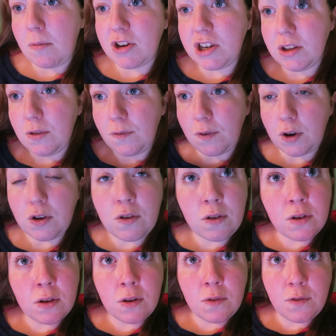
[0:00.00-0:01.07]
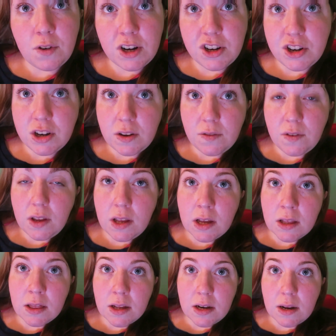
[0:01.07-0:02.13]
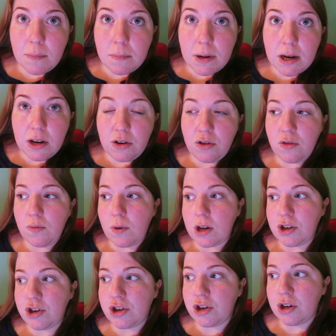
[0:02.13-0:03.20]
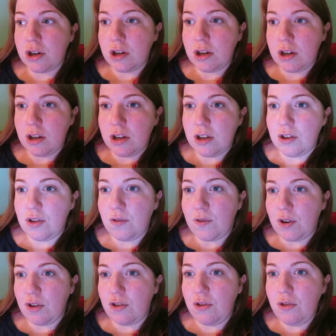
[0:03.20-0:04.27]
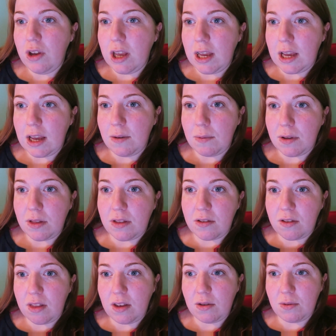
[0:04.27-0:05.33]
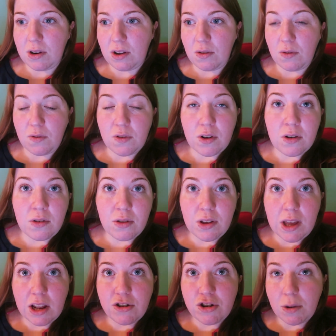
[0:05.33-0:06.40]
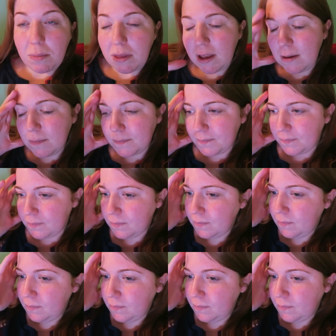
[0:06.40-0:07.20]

I'm watching The Voice on French TV, and then I'm planning to watch The Voice UK once this one is over on the catch-up thing.